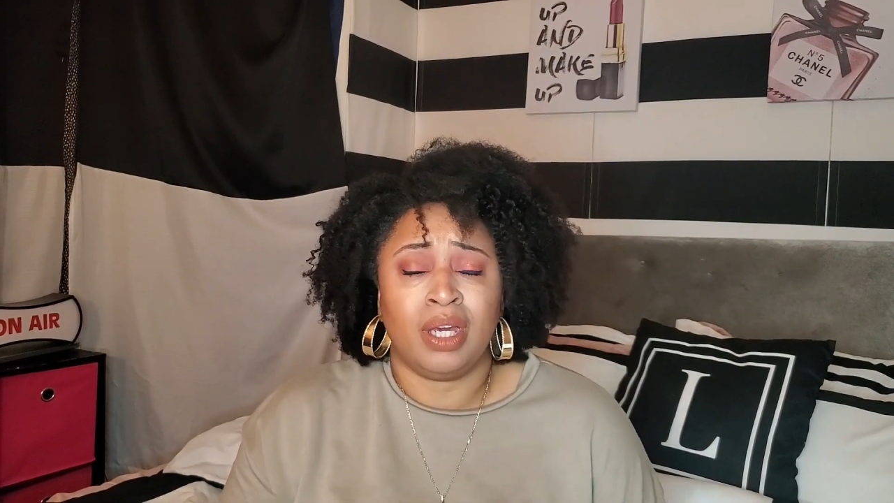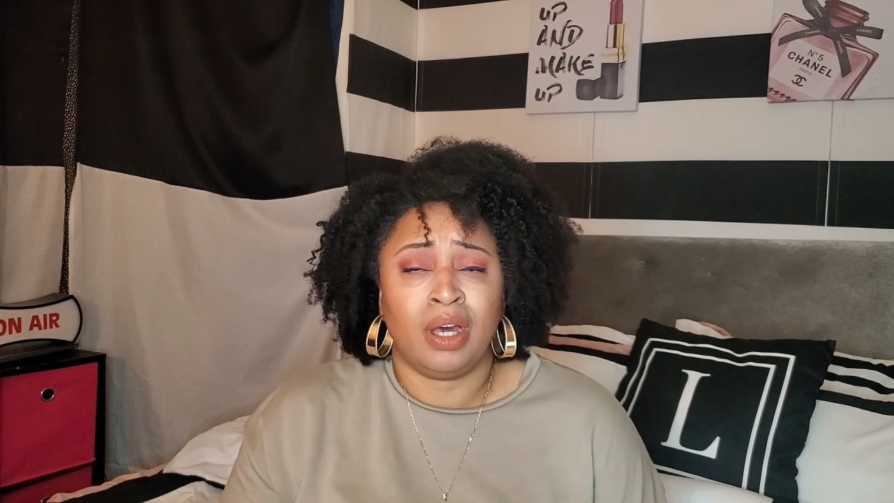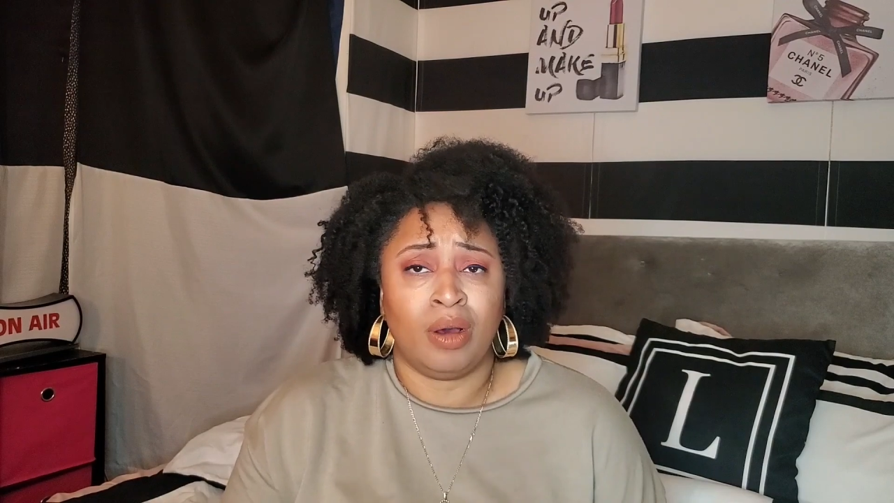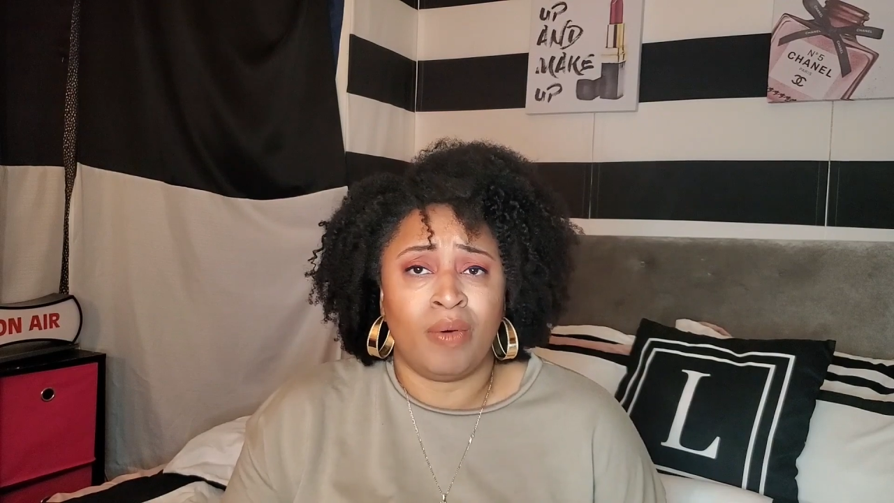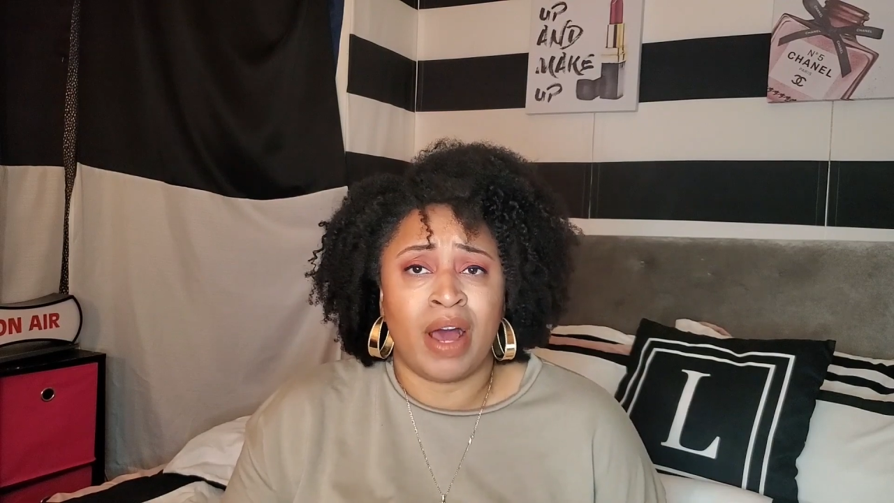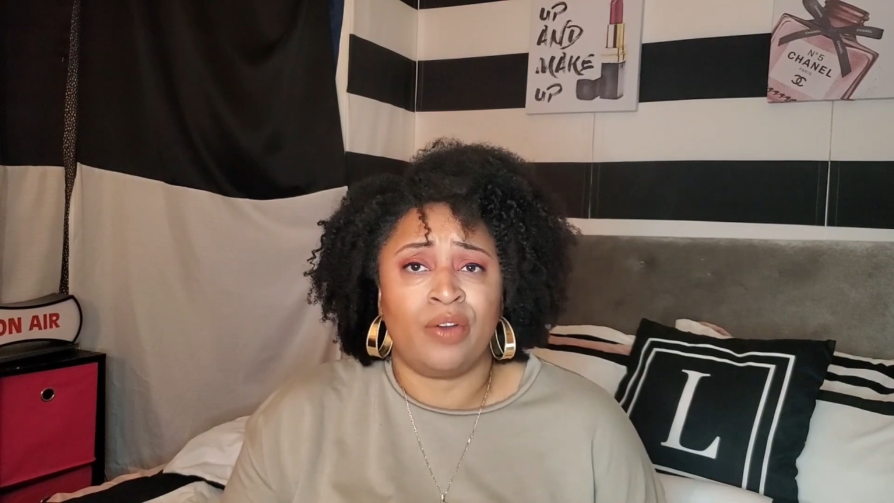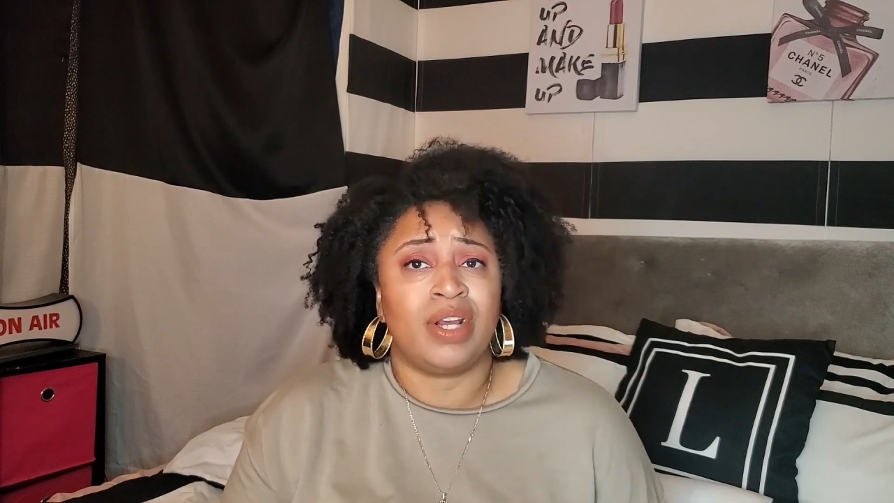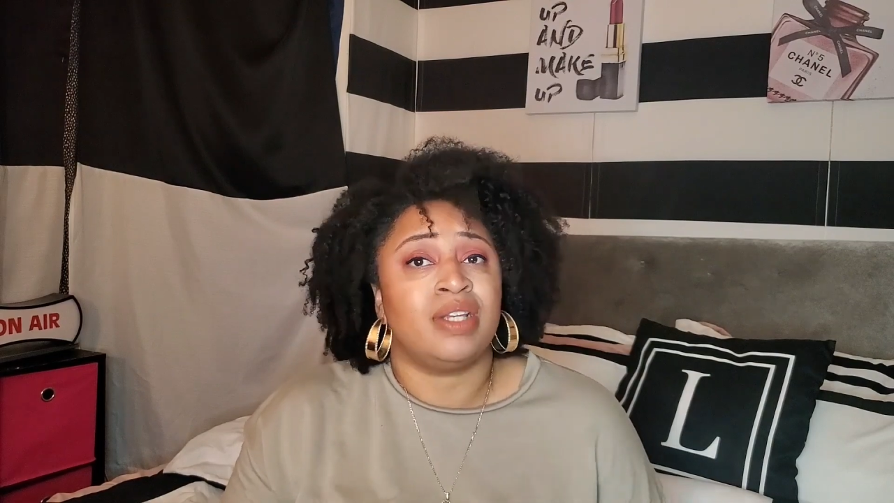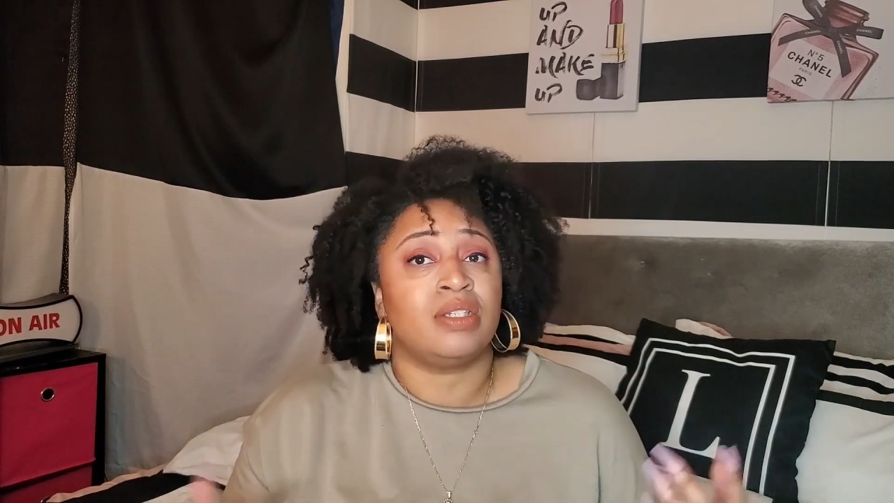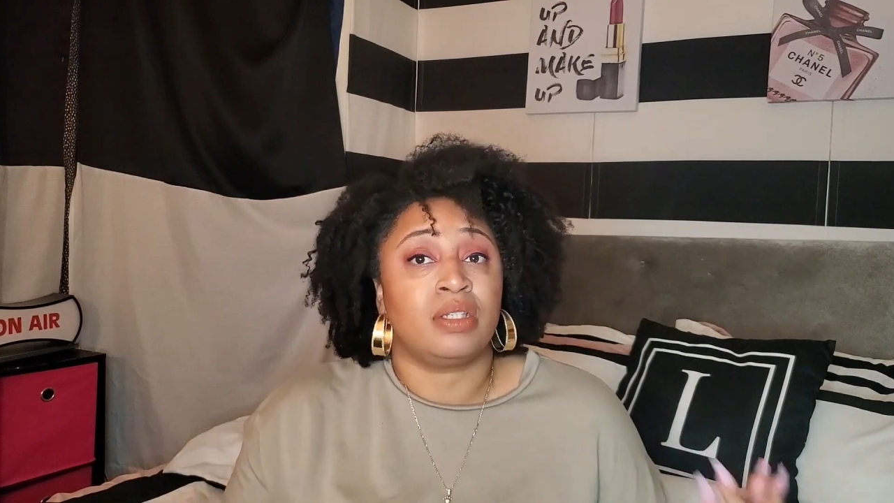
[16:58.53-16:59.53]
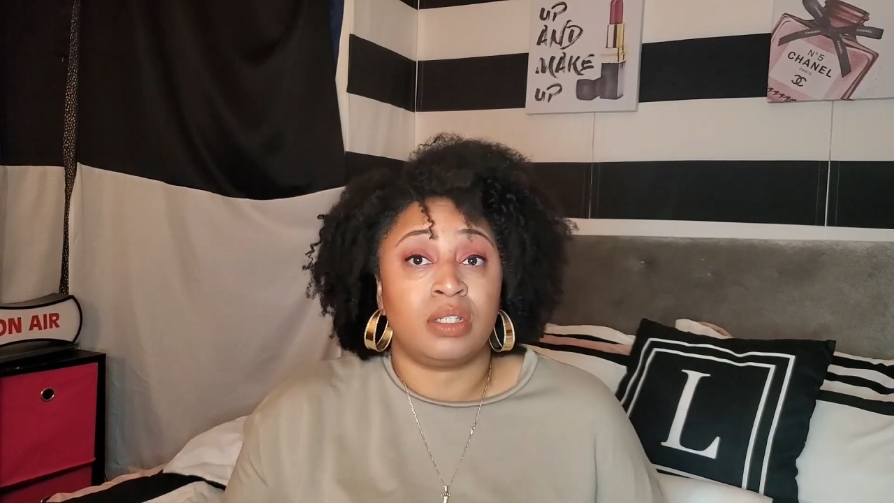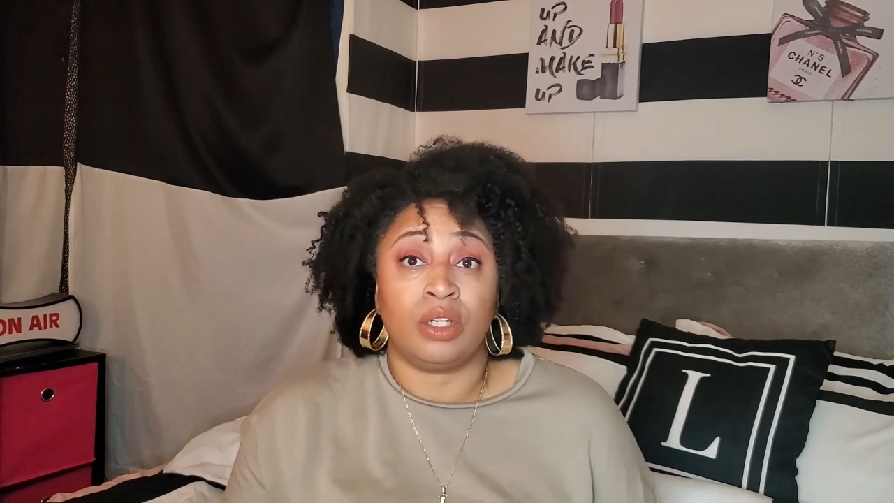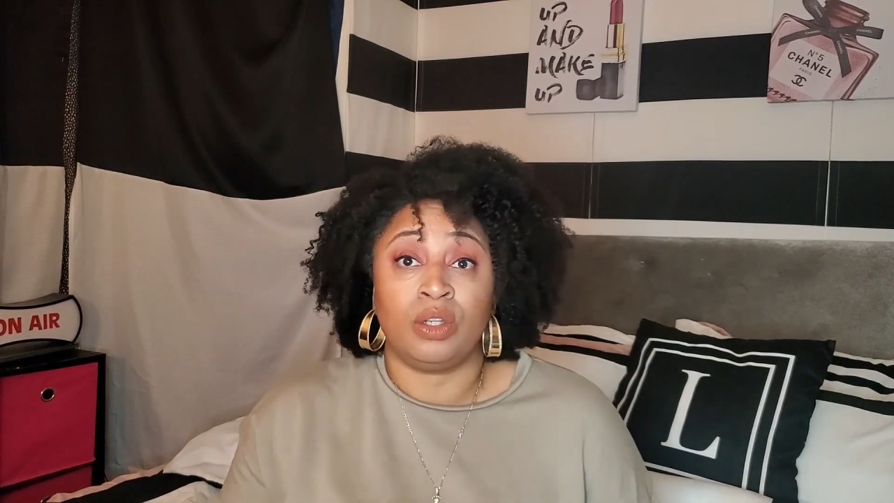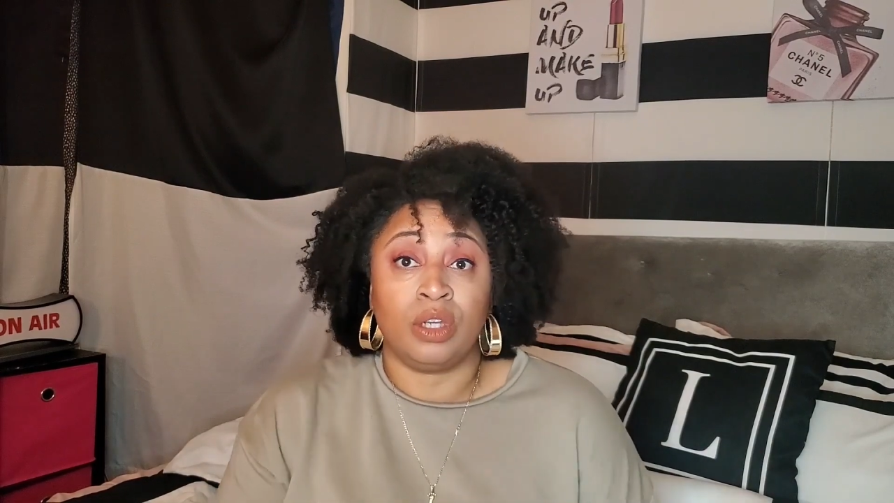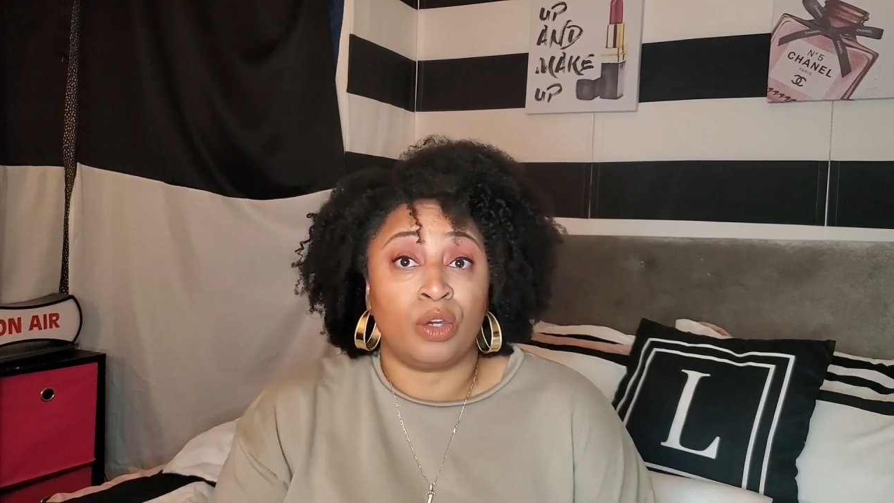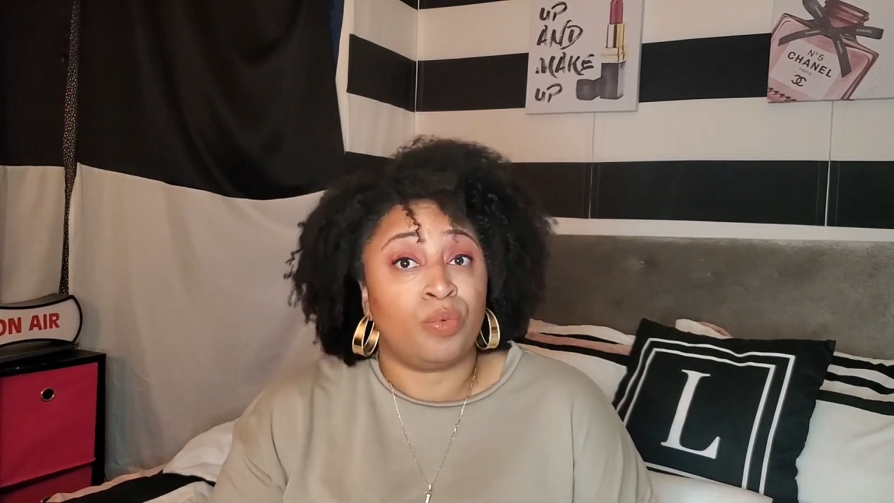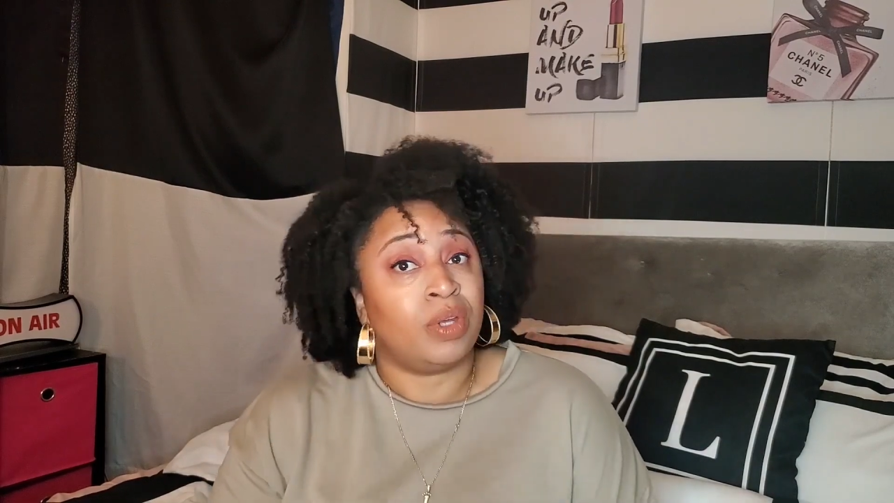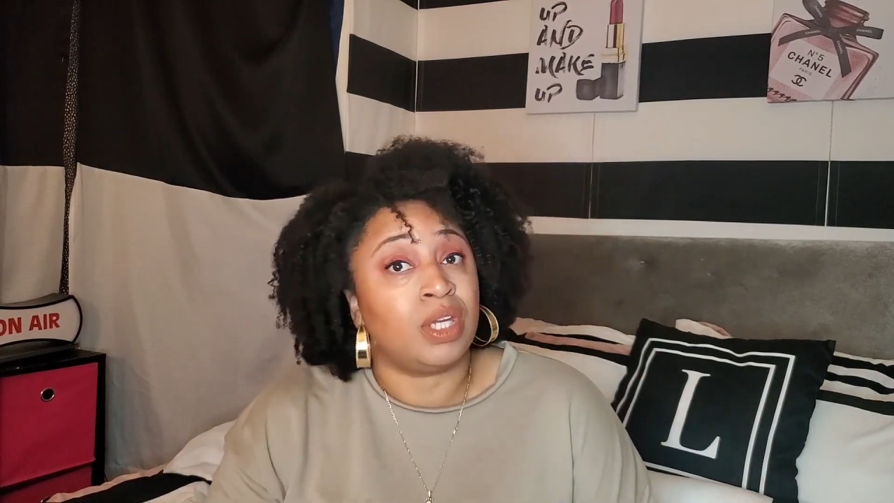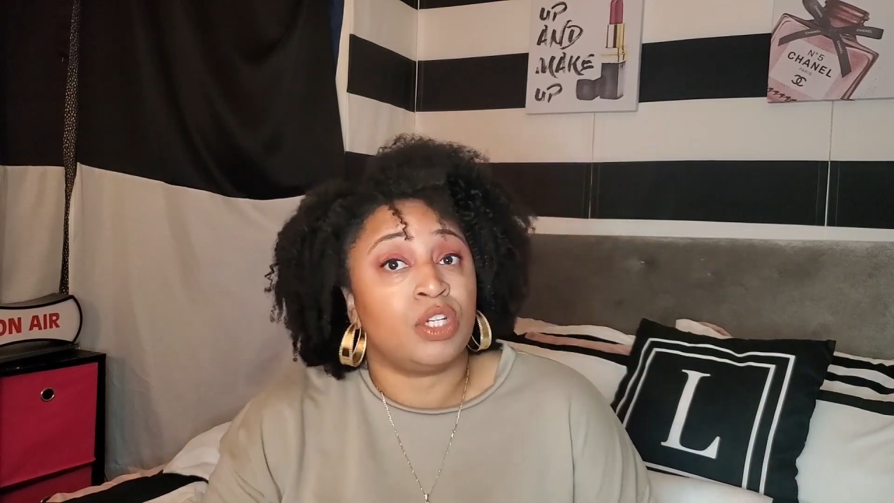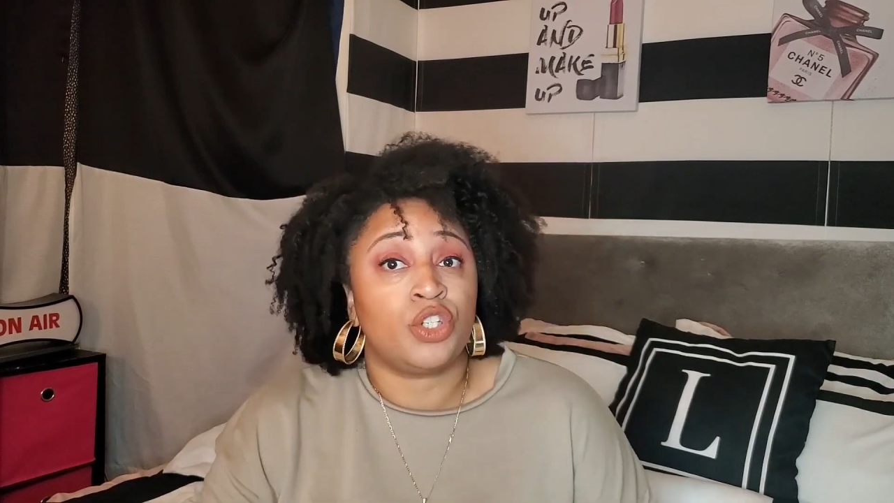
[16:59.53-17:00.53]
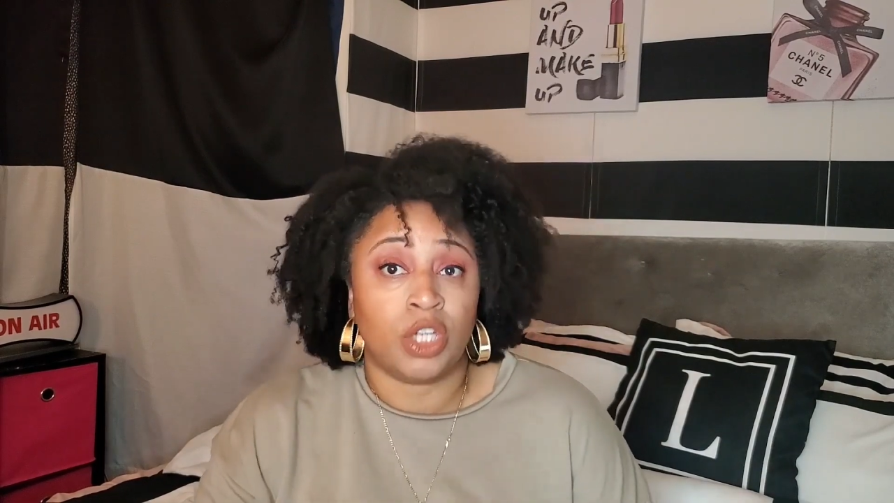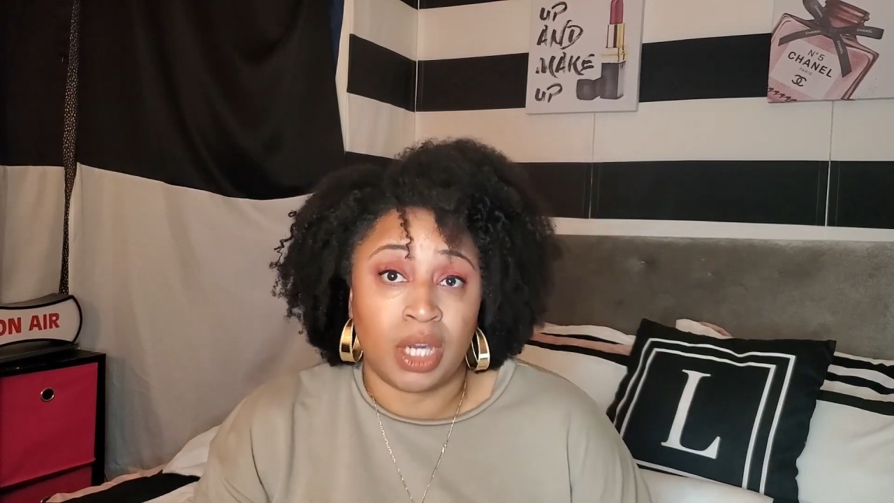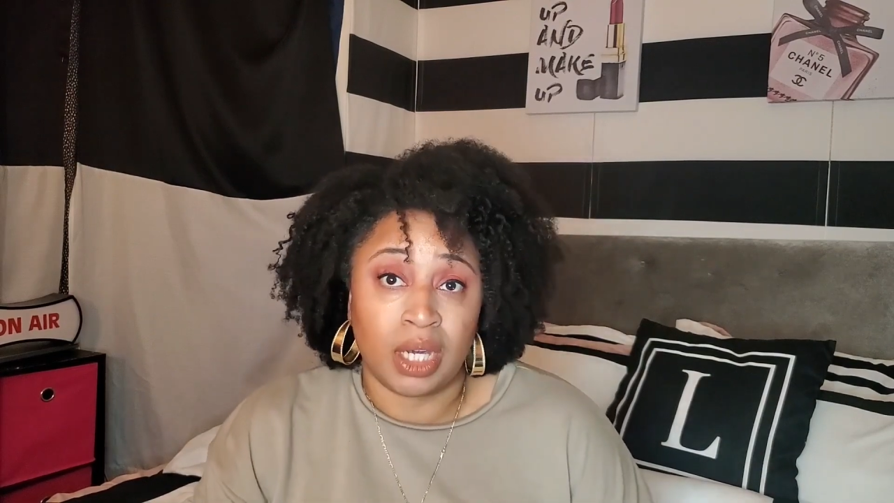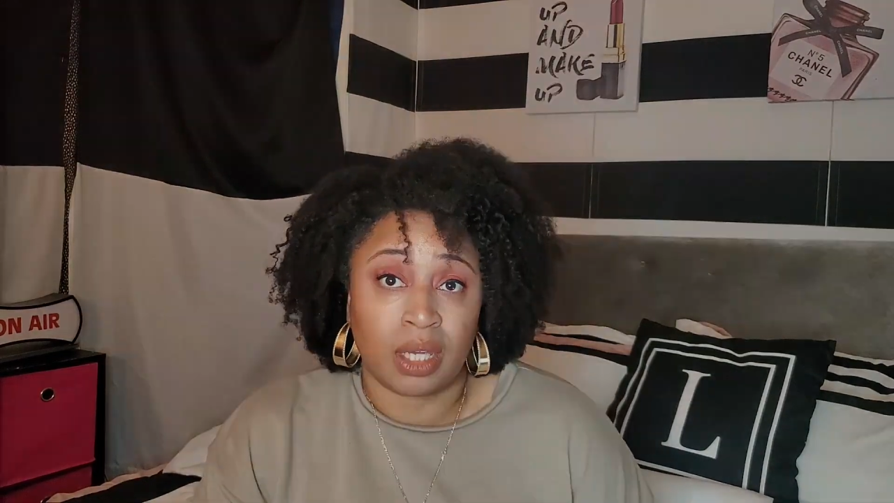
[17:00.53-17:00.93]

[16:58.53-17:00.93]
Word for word: go out and still look really chic.